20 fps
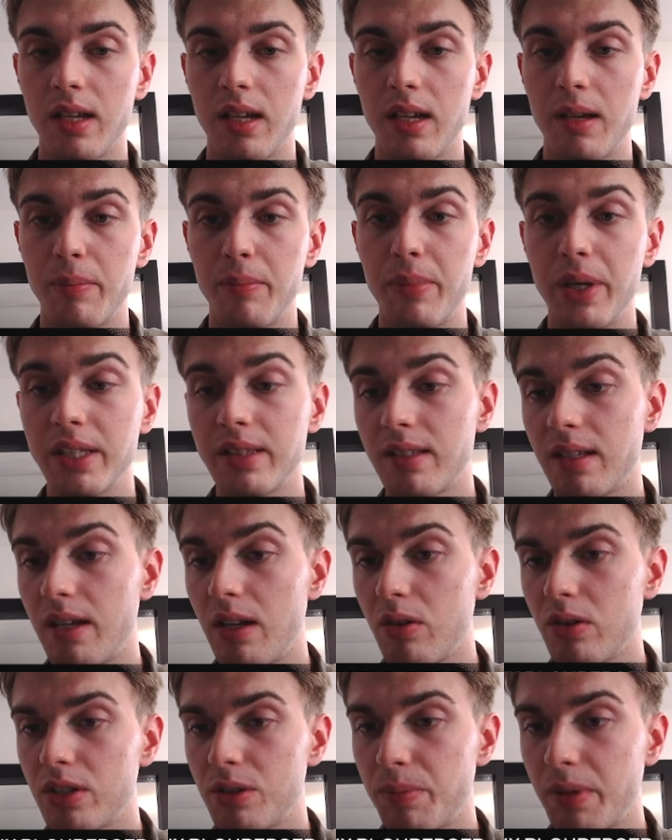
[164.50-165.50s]
But
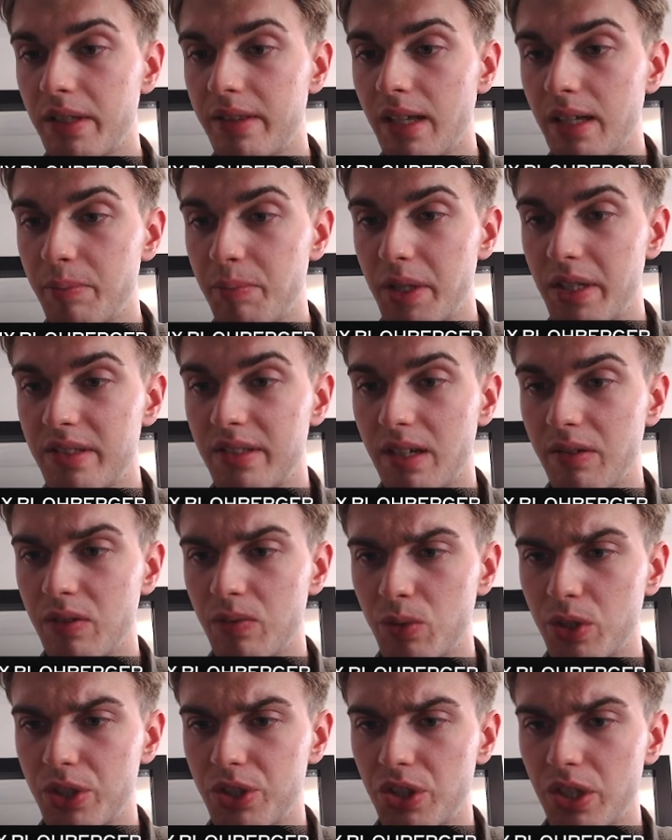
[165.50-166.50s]
Laurenz played knight b7,
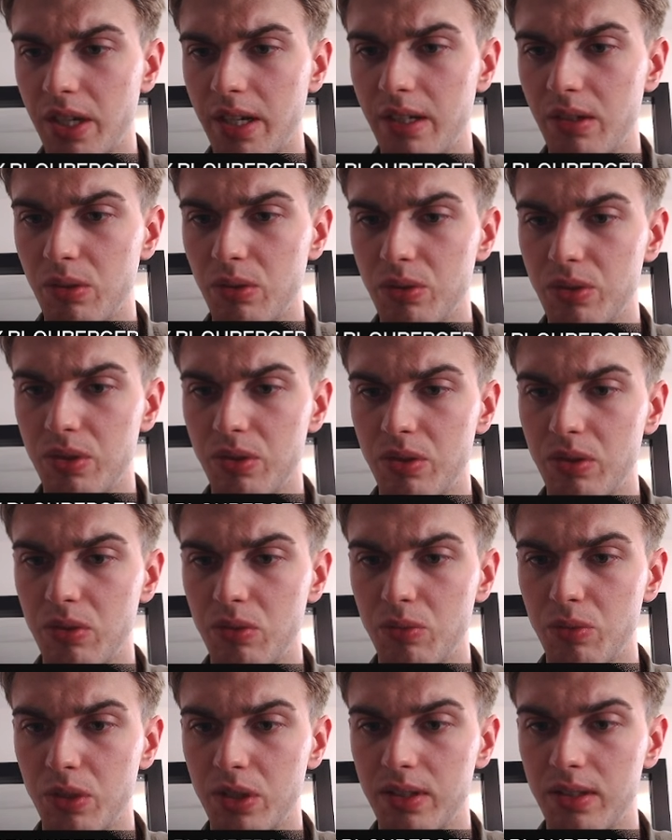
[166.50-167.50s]
which I also knew
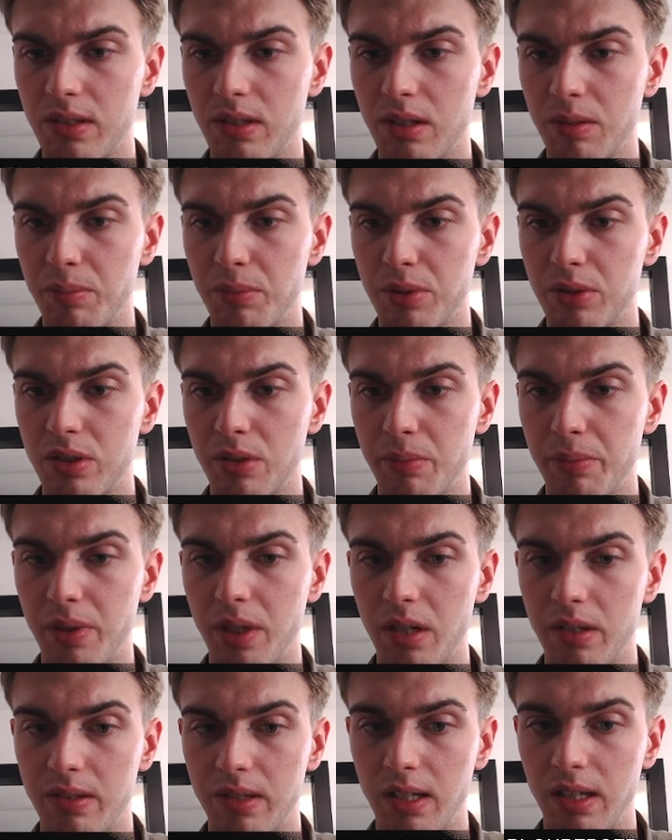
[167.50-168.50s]
was a
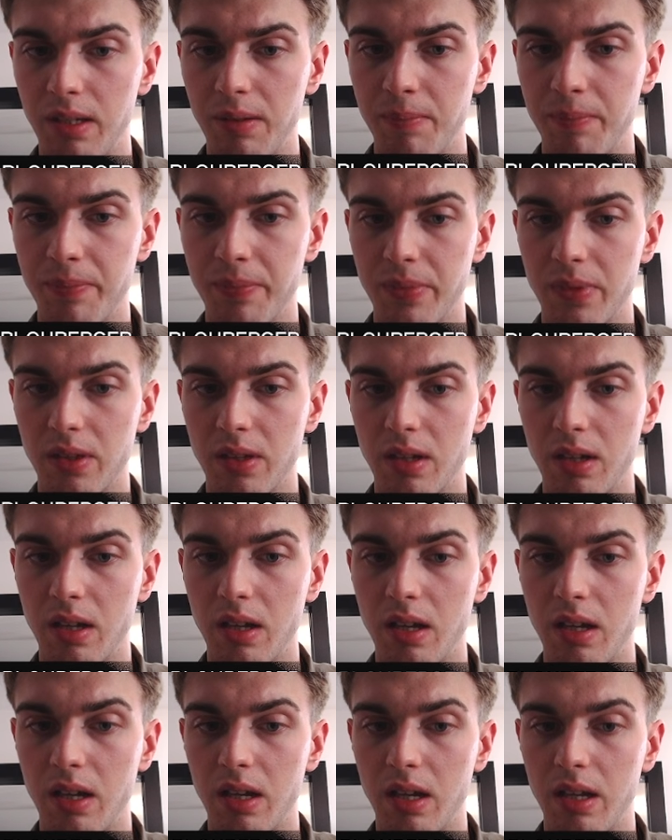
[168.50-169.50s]
possibility.
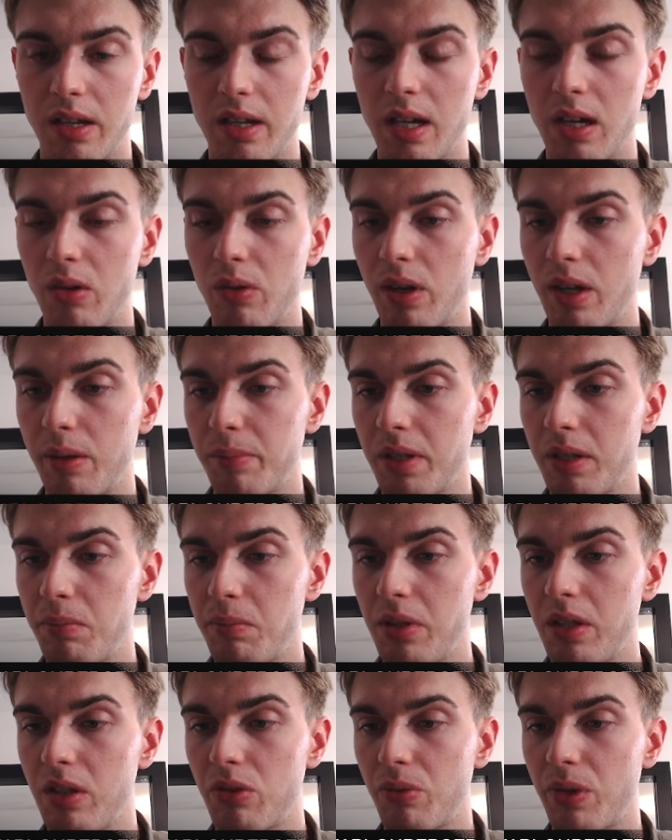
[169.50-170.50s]
Now I played
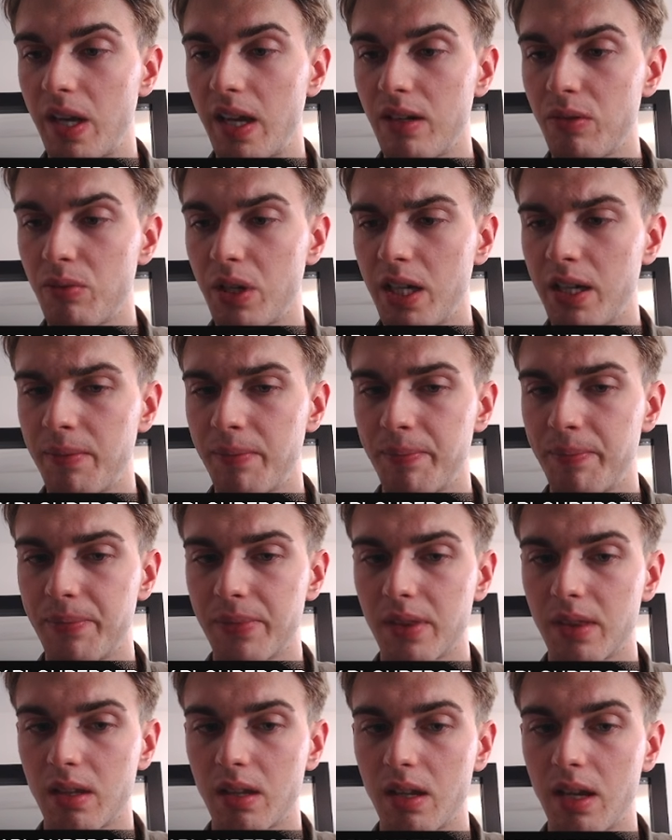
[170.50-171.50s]
b3 anyway,
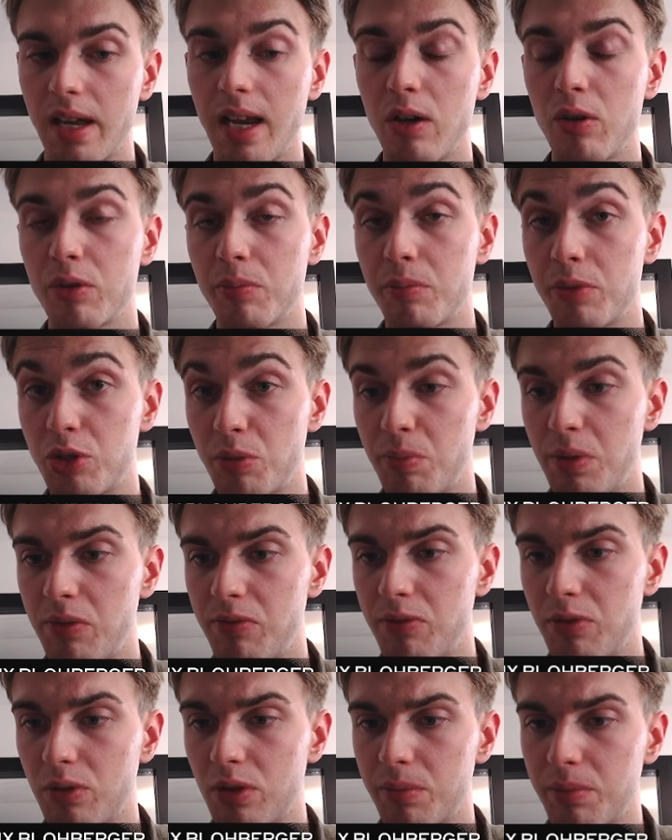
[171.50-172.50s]
allowing bishop
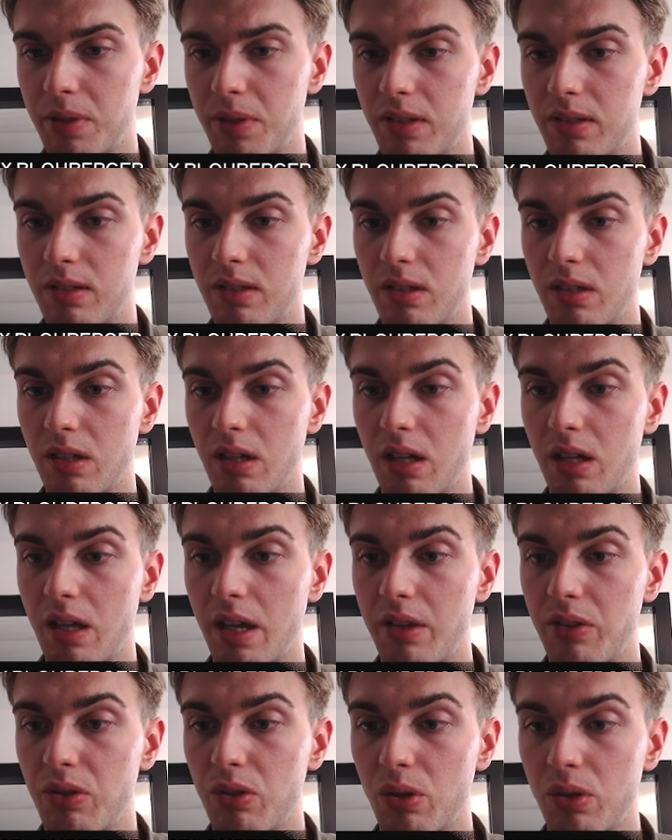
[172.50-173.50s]
b4, but
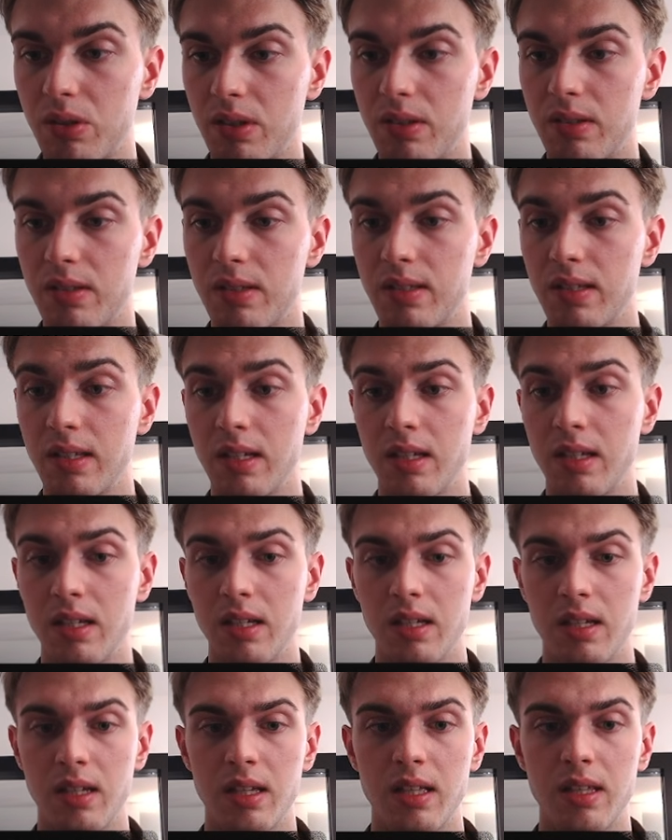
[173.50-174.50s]
I thought that
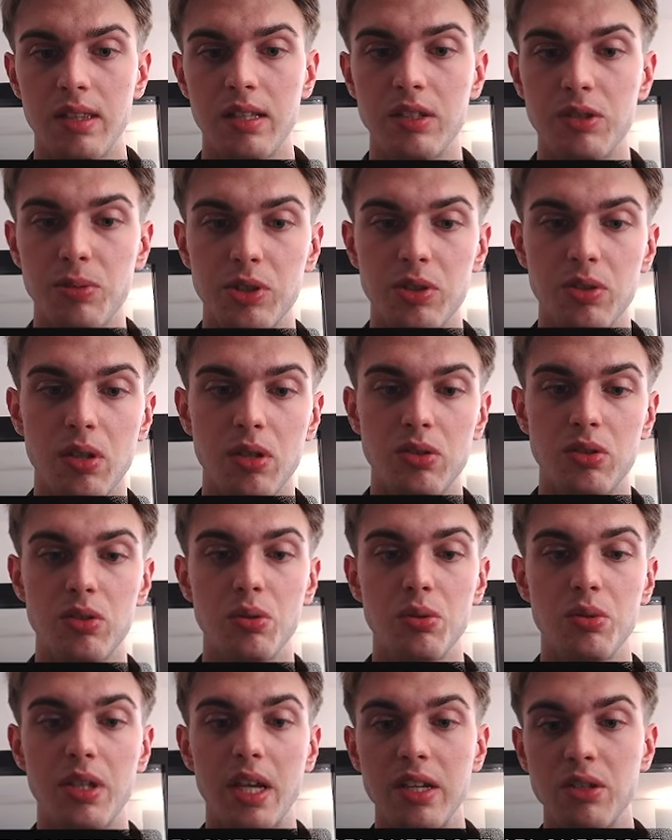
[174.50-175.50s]
this was not
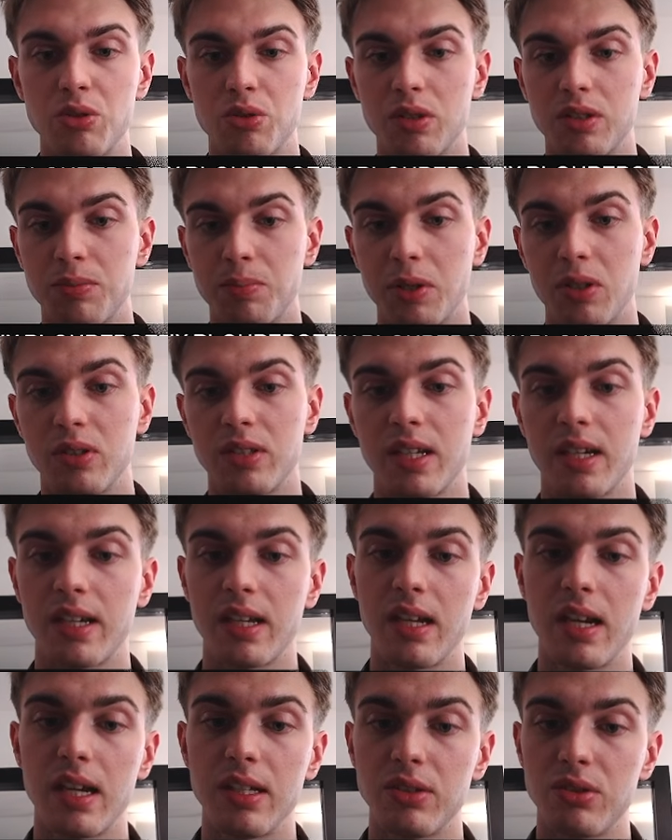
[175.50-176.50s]
too dangerous because I
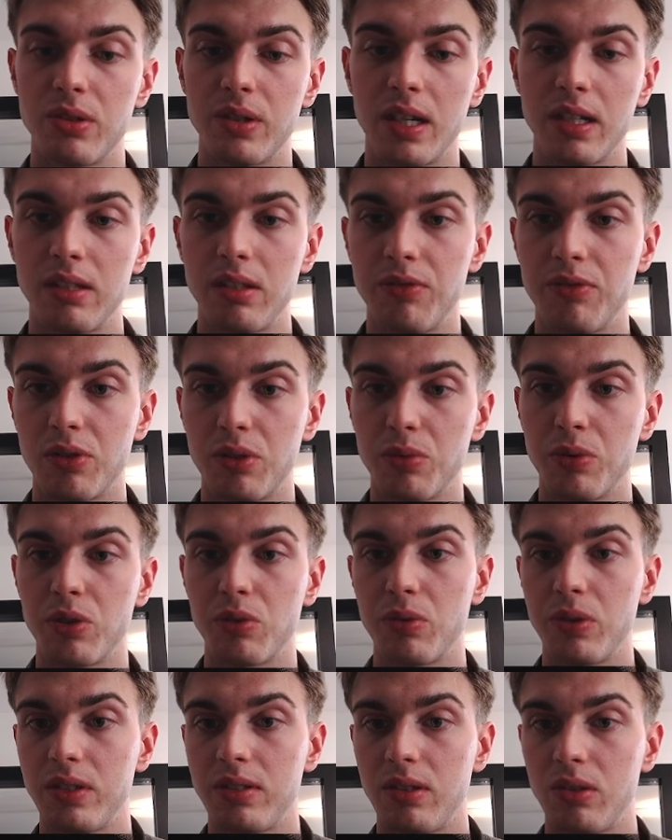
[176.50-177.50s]
can answer knight e4 with
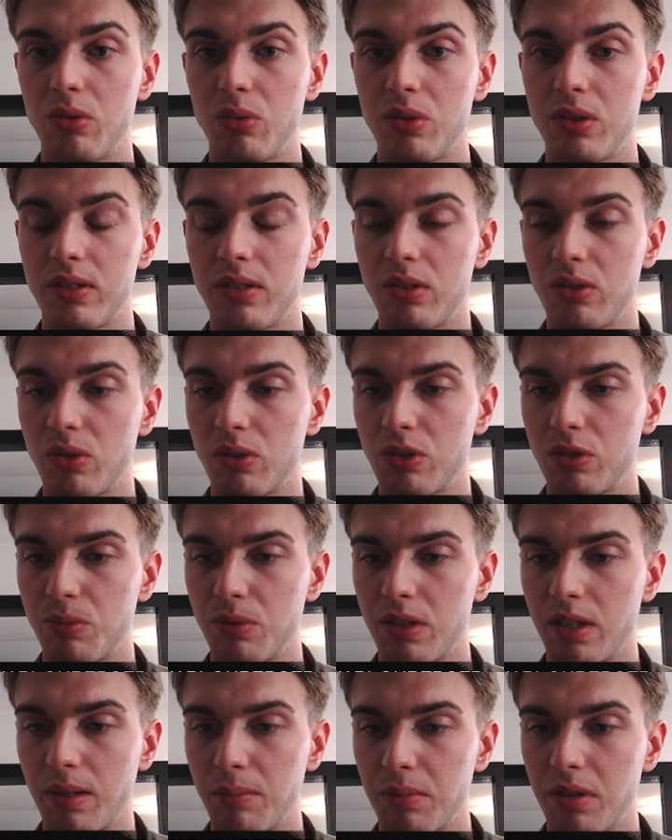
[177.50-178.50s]
queen c2. This is also
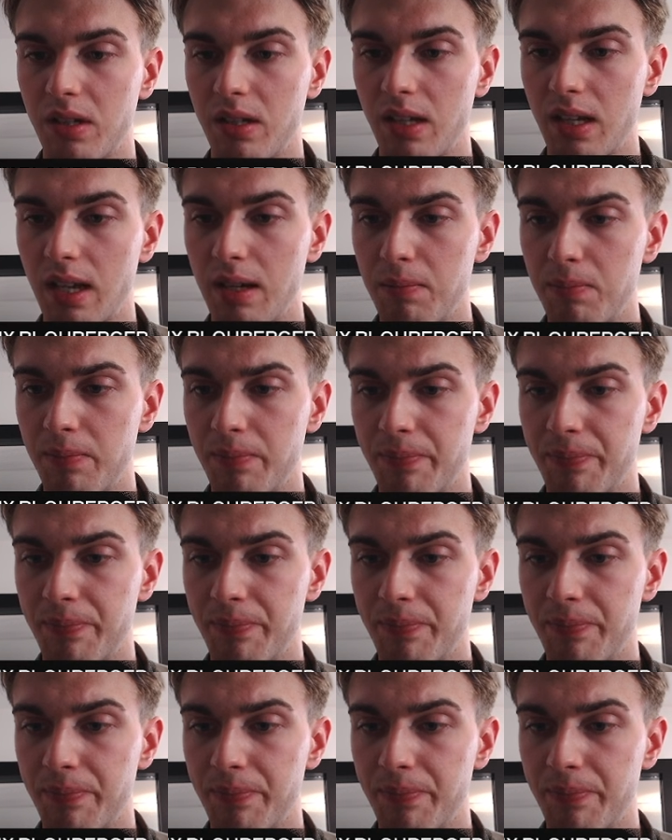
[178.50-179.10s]
what happened in the game.